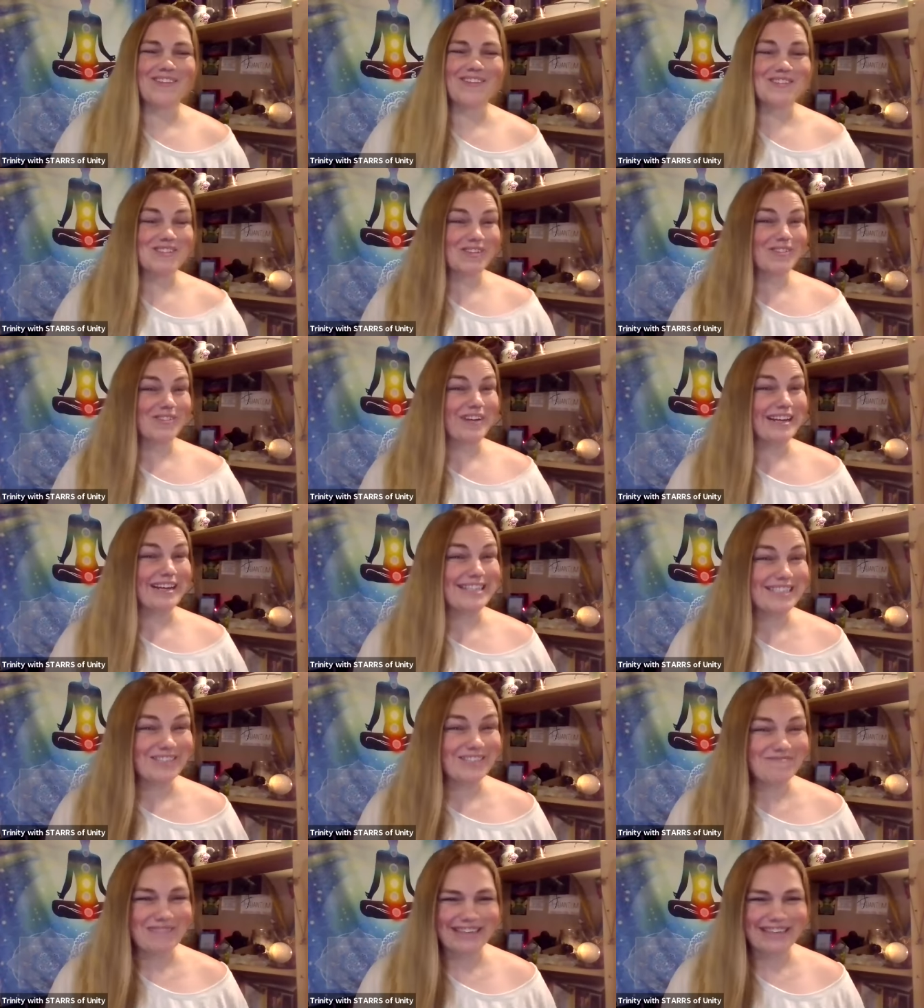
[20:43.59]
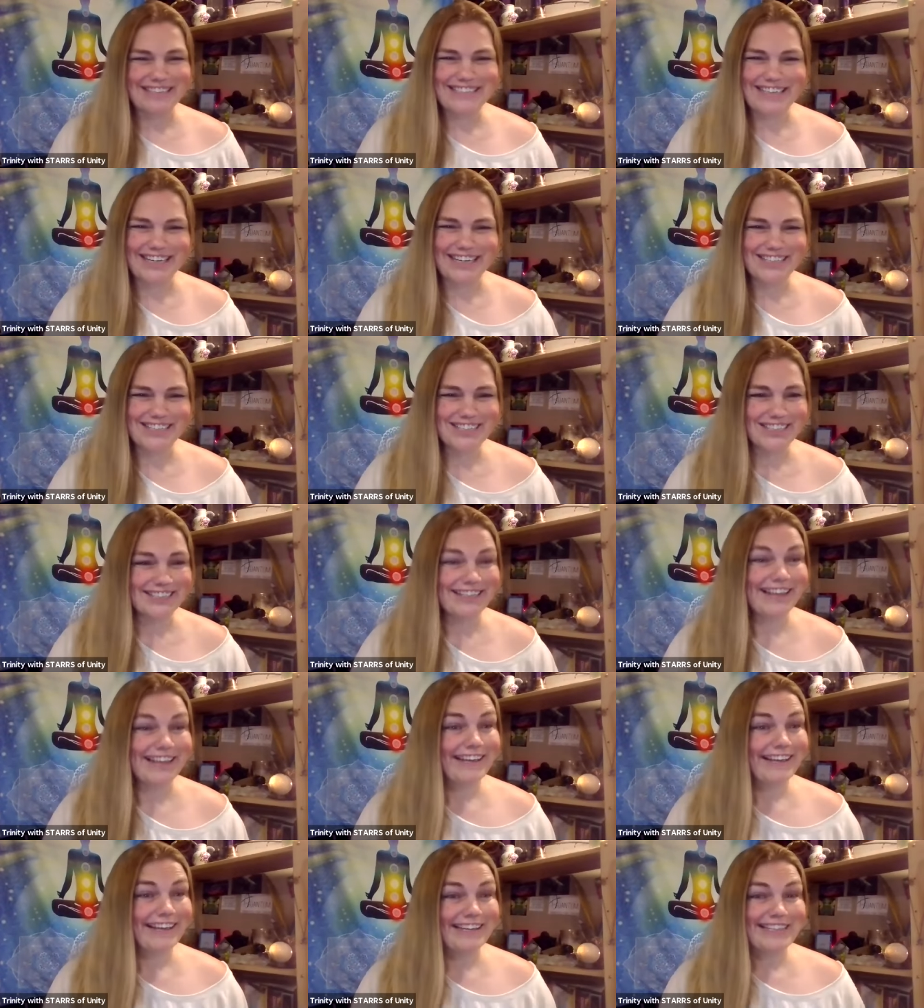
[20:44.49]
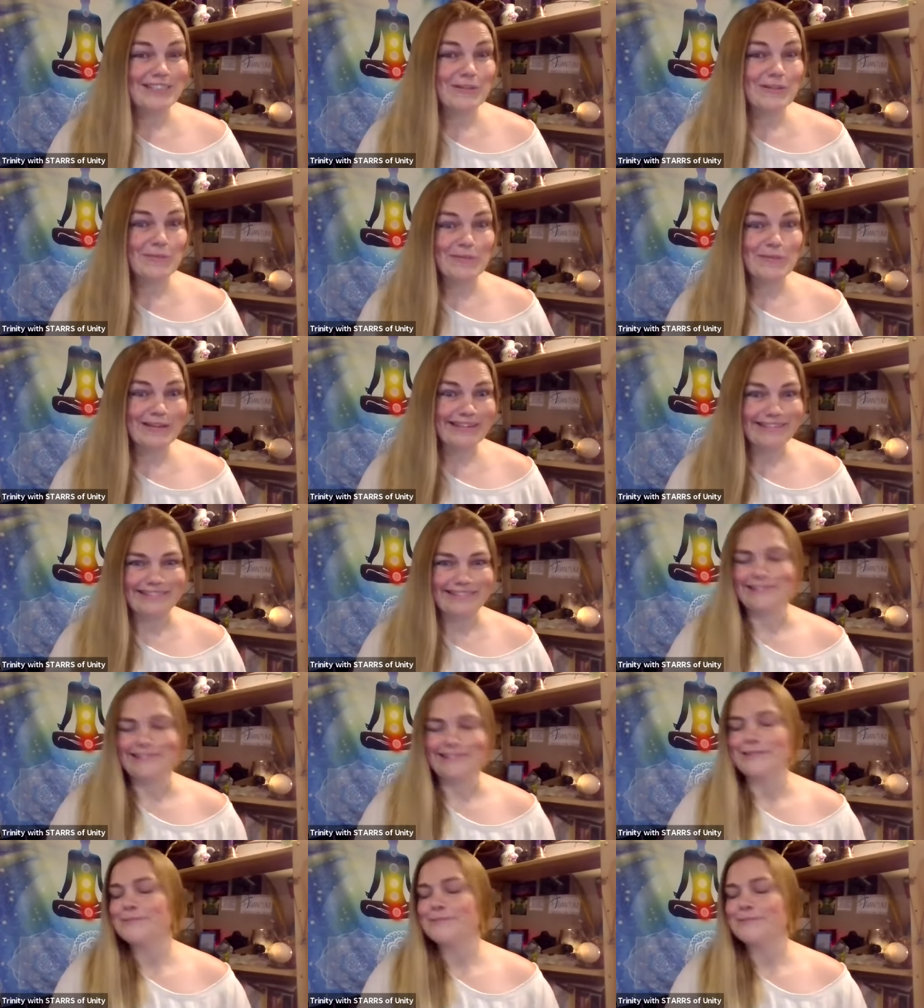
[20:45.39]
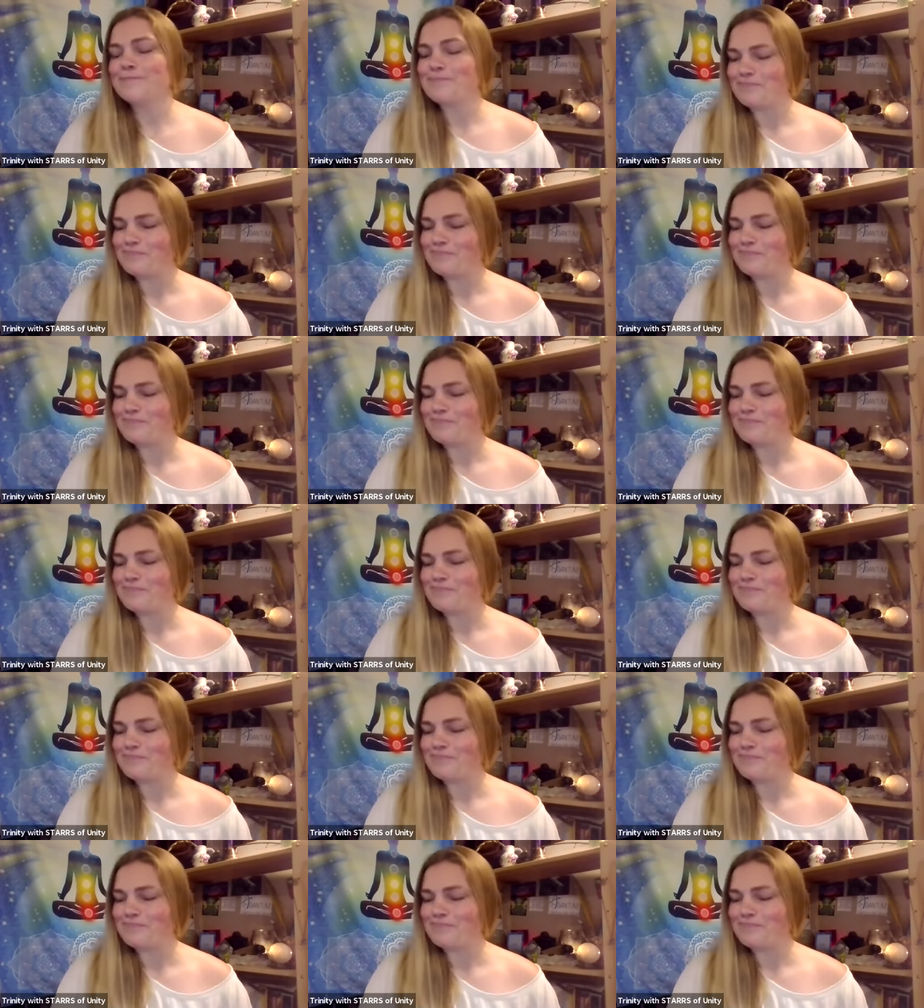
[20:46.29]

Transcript: Those are ways of meditation as well.